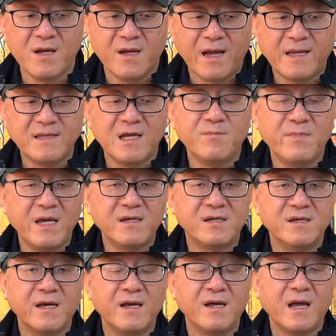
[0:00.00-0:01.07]
and then making
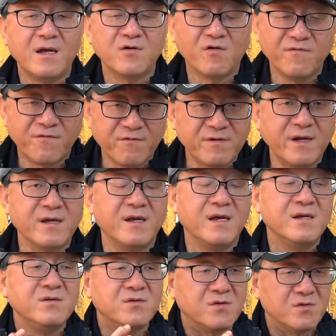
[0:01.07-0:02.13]
it and converting
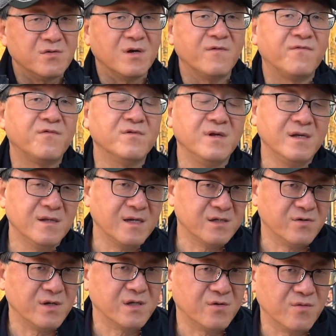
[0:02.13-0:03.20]
into a fully
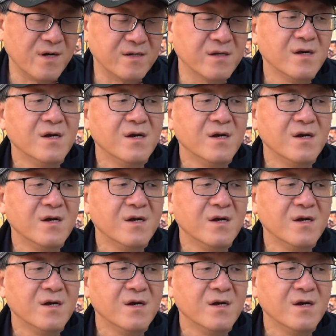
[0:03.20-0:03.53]
electric truck